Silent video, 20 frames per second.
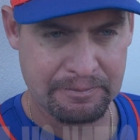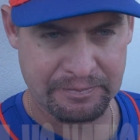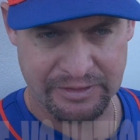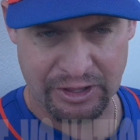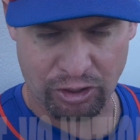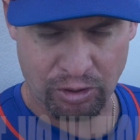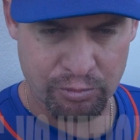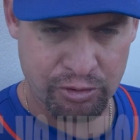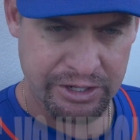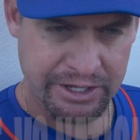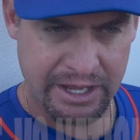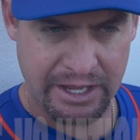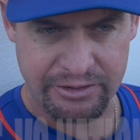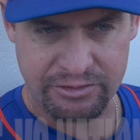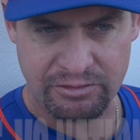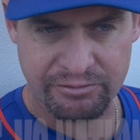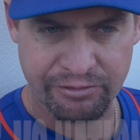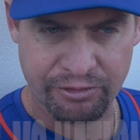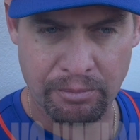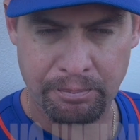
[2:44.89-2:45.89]
the
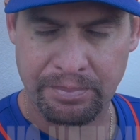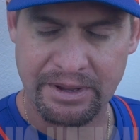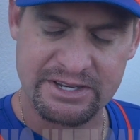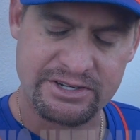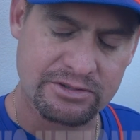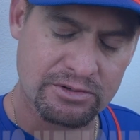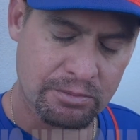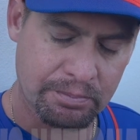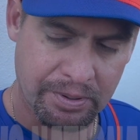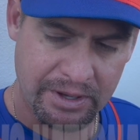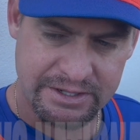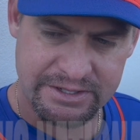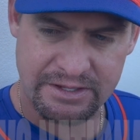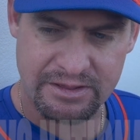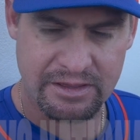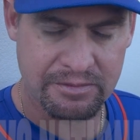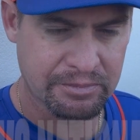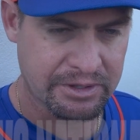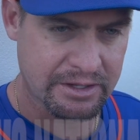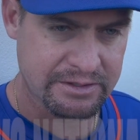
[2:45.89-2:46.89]
communication from pitch to pitch
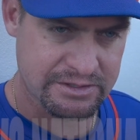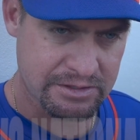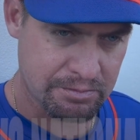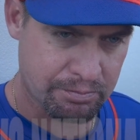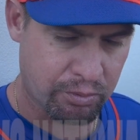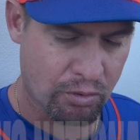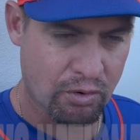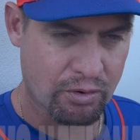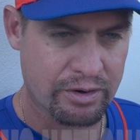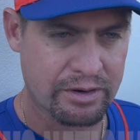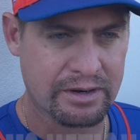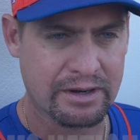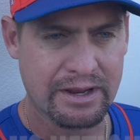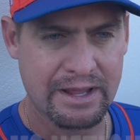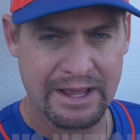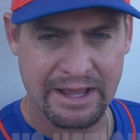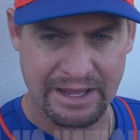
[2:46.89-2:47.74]
is important,